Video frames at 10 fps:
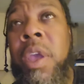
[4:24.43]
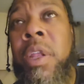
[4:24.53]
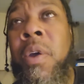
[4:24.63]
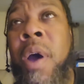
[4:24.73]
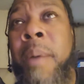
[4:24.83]

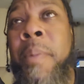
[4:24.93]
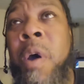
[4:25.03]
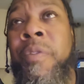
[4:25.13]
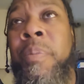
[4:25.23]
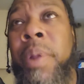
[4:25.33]
You know how
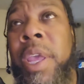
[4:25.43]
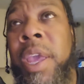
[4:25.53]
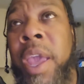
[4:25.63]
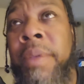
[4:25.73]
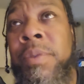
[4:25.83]
Marvel play
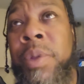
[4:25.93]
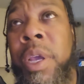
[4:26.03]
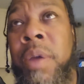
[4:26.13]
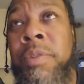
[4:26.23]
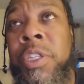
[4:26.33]
games when it
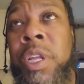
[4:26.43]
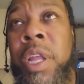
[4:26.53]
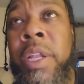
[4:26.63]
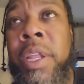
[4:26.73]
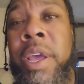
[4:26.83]
comes to shit
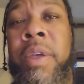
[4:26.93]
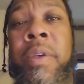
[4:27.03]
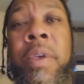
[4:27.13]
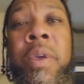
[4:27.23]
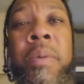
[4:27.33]
like that.
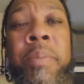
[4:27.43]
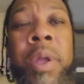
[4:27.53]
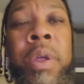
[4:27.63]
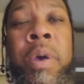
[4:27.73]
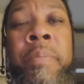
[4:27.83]
But,